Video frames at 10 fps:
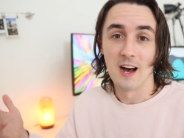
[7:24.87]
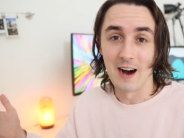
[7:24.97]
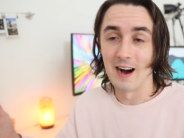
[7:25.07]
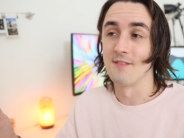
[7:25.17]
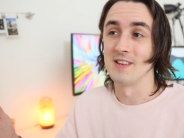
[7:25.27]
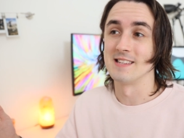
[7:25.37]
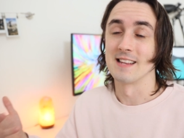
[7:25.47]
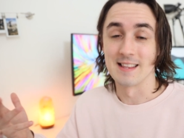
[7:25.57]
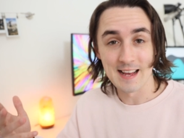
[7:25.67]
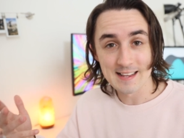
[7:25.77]

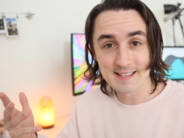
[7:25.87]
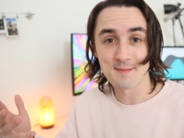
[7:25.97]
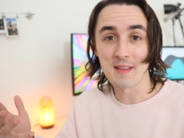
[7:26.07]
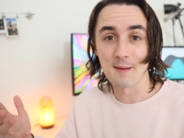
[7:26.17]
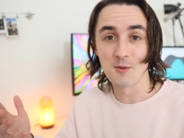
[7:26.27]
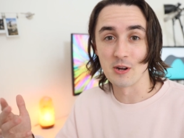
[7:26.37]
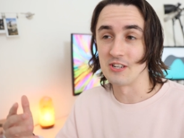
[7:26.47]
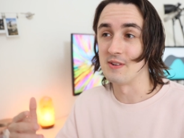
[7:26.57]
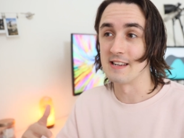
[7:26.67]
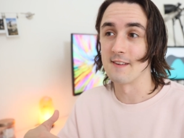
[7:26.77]
Obviously, that's something I'm going
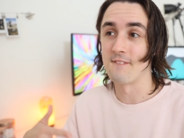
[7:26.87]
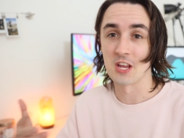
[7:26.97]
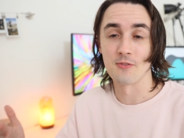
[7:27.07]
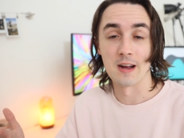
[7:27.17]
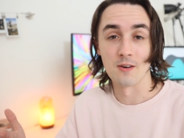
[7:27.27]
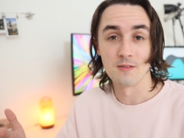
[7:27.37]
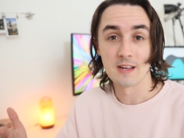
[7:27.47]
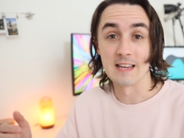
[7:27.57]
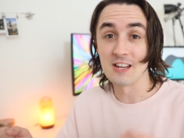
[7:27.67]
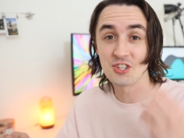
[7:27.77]
to need to figure out.
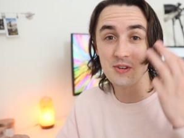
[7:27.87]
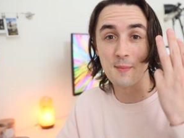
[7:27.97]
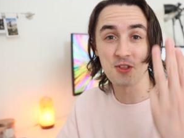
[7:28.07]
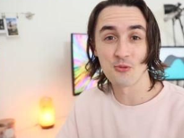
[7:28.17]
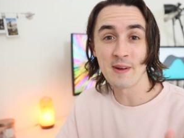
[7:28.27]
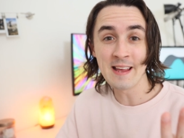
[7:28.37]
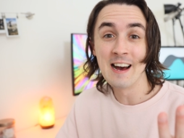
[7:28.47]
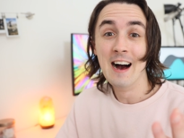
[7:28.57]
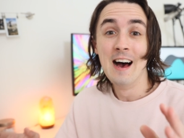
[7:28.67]
And issue number three,